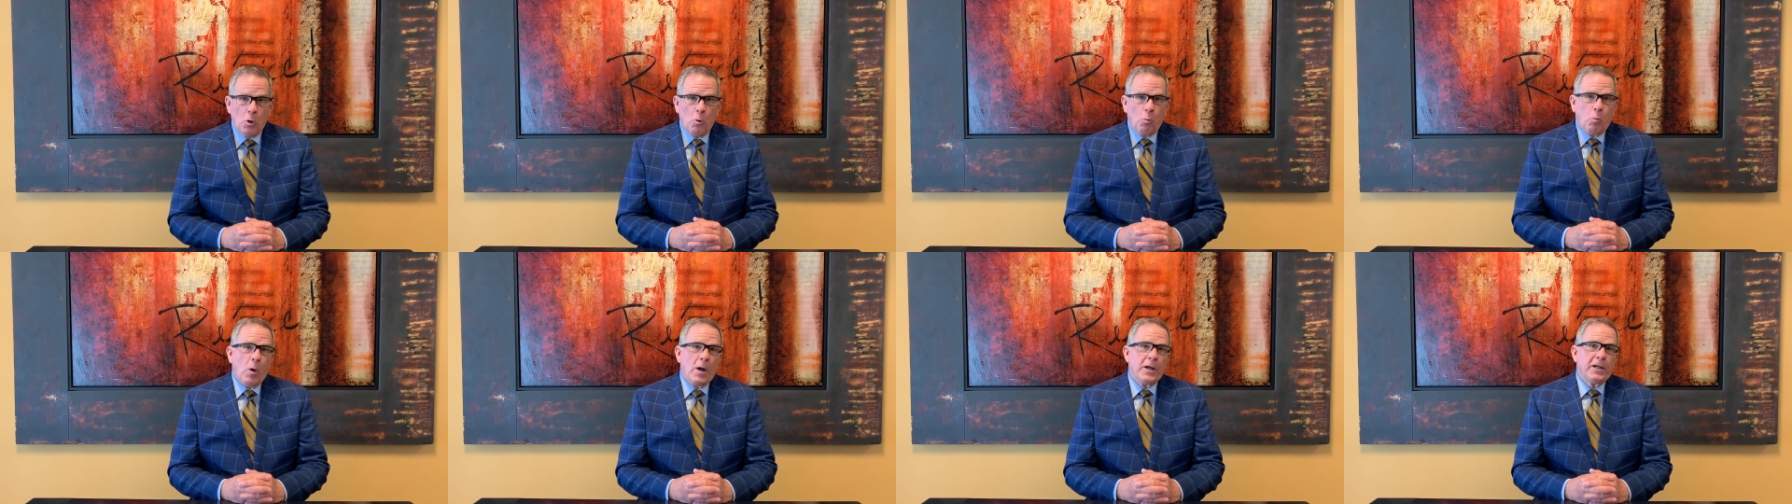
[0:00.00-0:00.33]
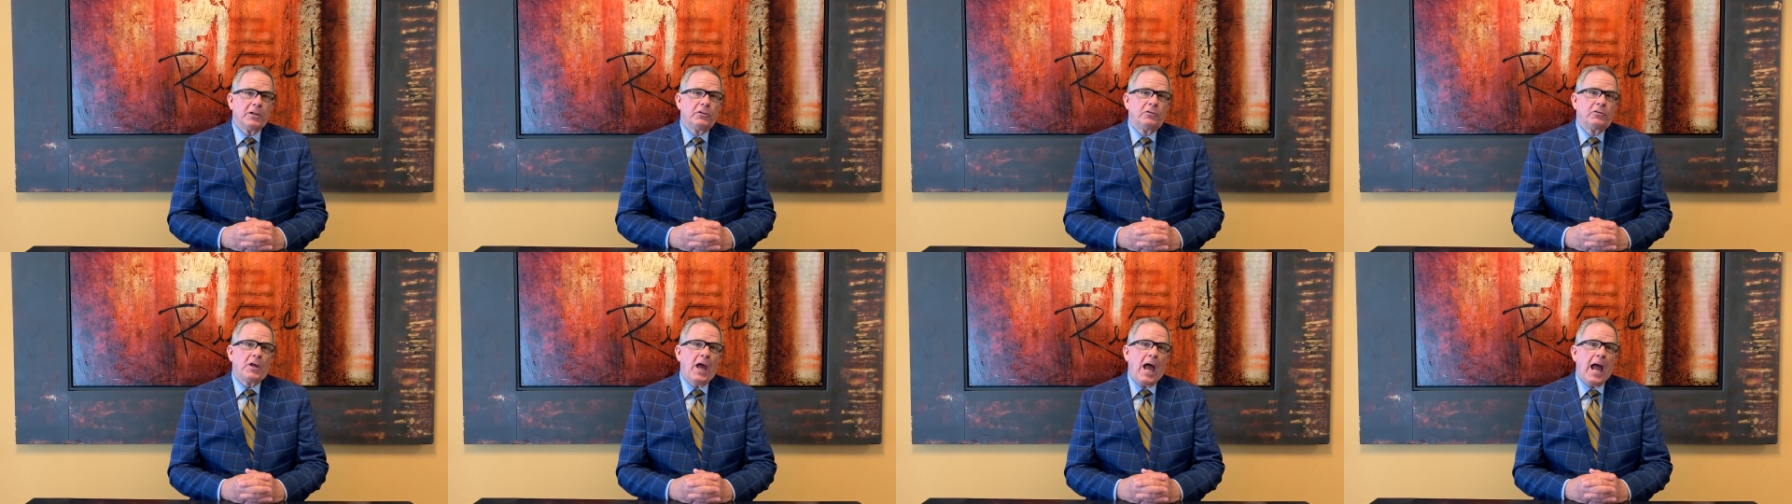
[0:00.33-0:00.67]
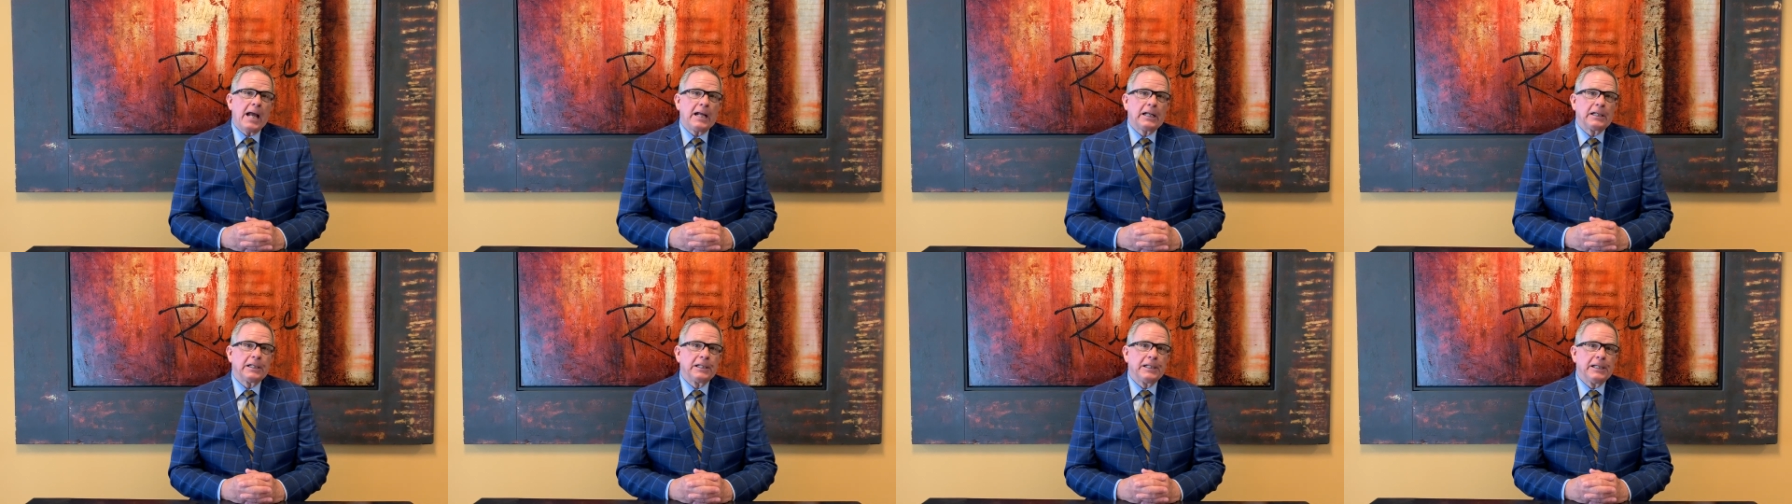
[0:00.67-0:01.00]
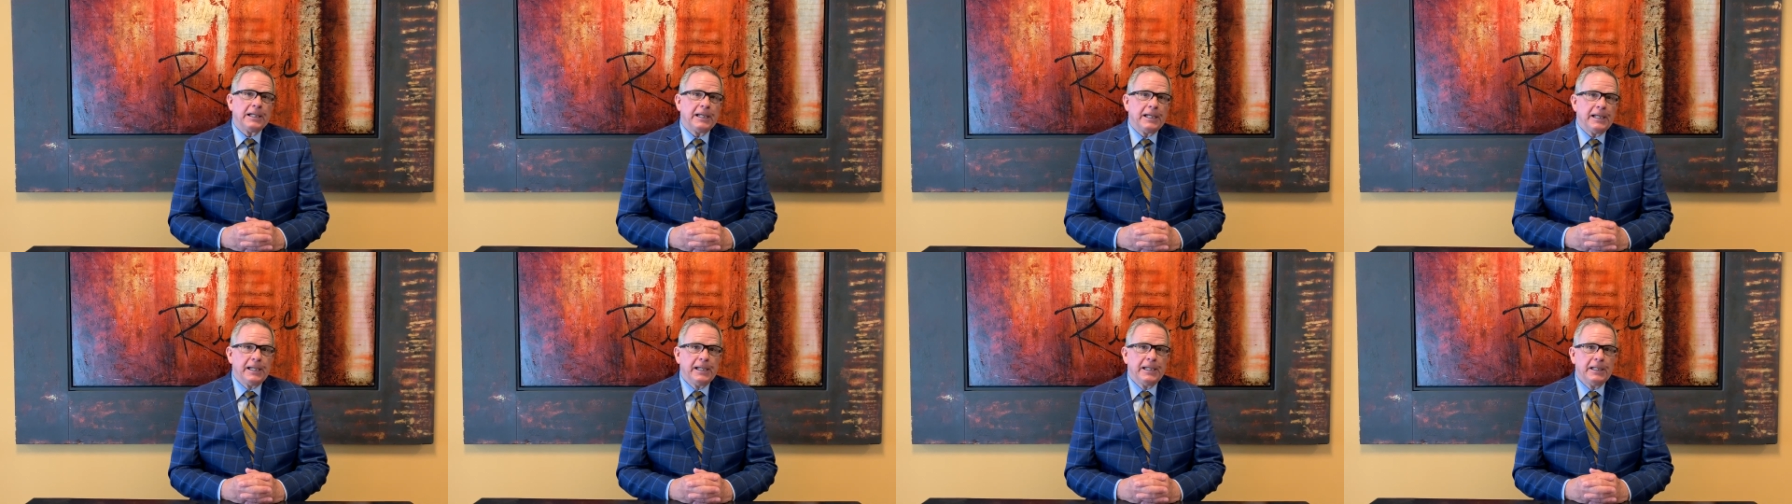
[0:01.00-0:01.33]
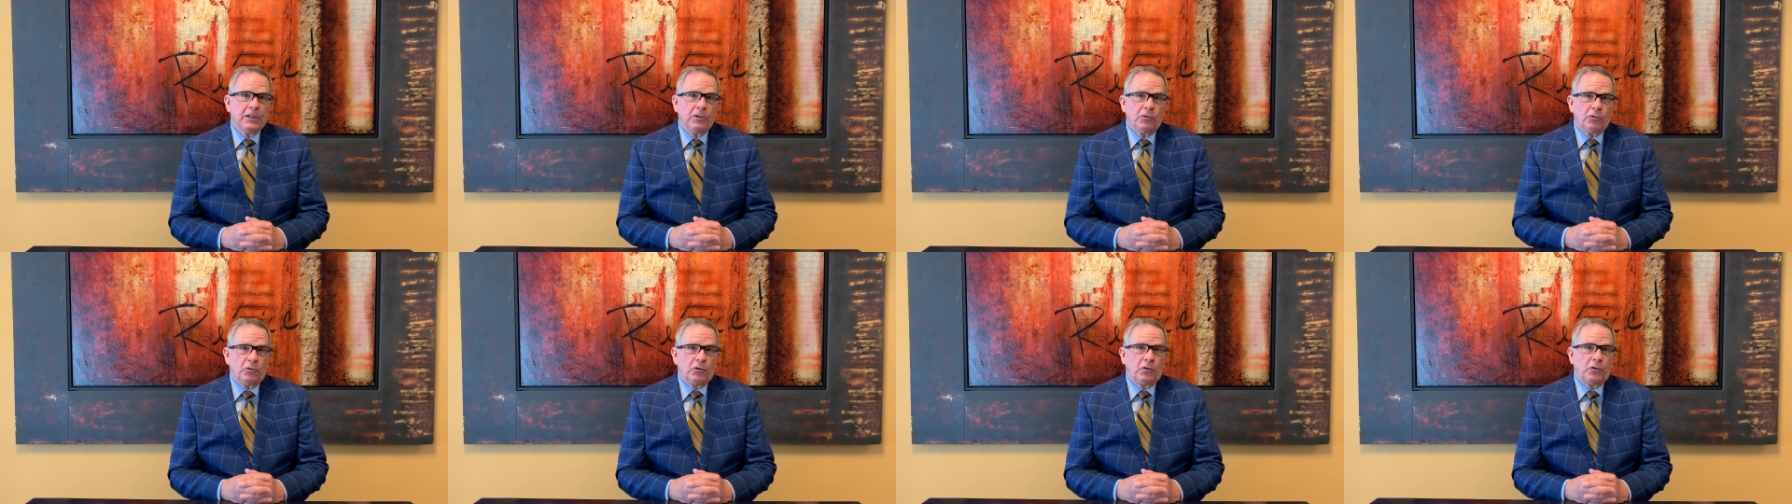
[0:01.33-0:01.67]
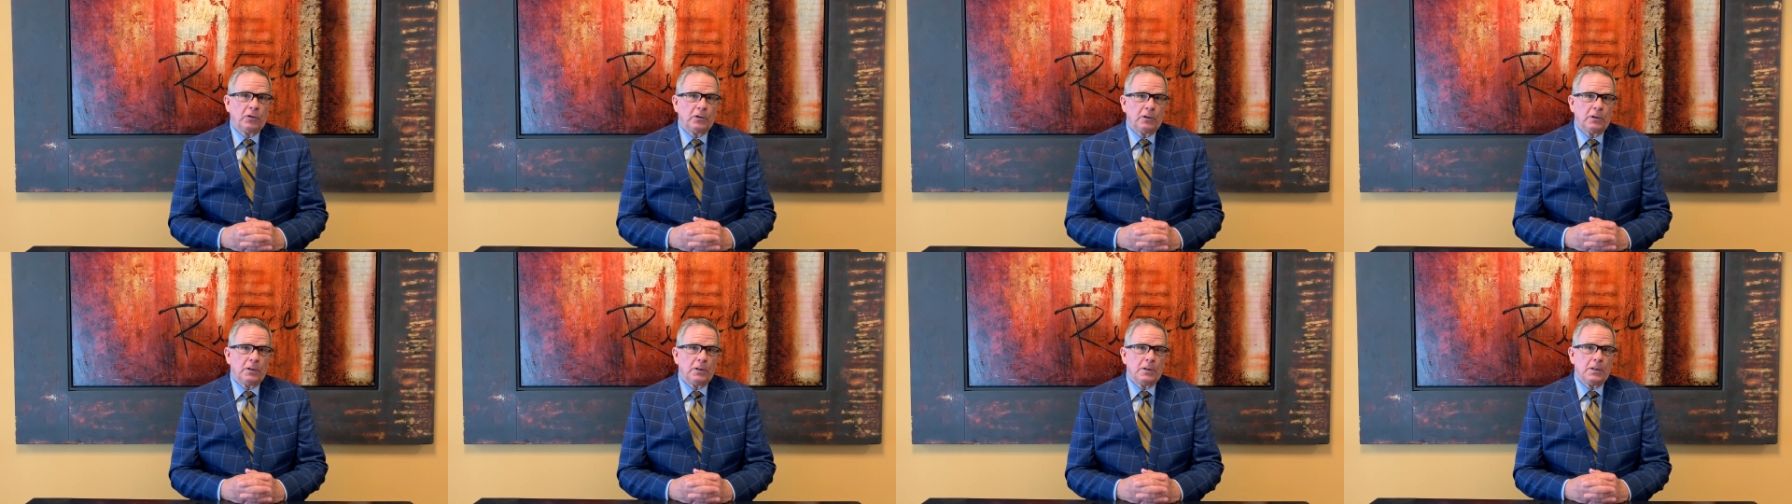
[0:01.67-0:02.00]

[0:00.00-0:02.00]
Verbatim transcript: What exactly is